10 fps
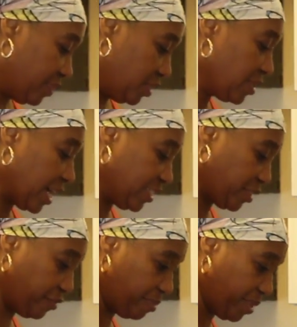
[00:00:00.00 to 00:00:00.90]
you guys
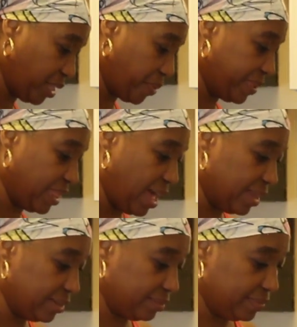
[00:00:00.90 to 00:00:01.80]
are familiar with
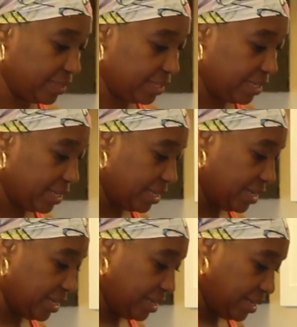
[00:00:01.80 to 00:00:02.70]
that.
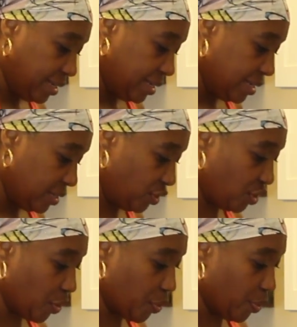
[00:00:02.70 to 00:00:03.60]

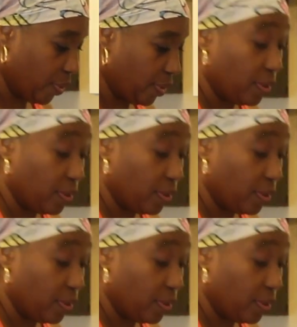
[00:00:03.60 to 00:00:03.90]
So